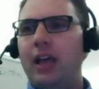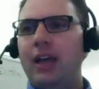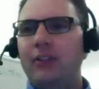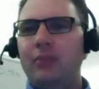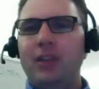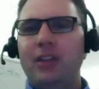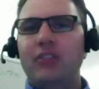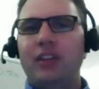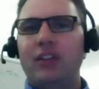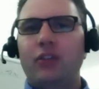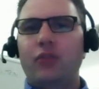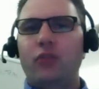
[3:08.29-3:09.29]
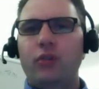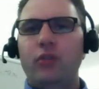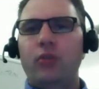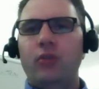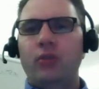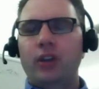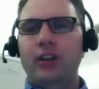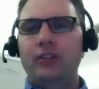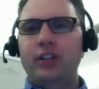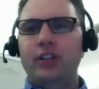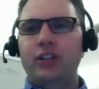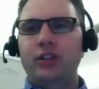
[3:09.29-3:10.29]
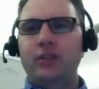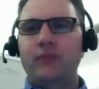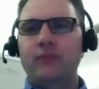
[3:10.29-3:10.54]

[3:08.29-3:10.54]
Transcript: it makes sense for your organization.